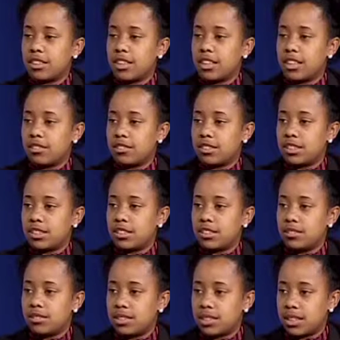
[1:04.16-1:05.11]
the year with a
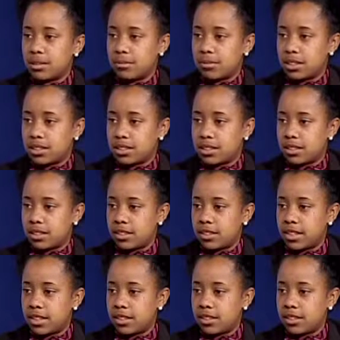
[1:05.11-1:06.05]
huge
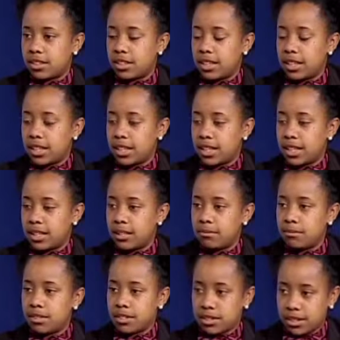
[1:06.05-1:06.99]
celebration down
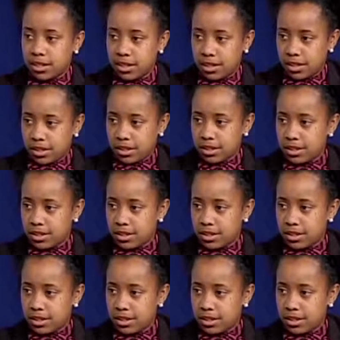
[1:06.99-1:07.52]
at Music Hall.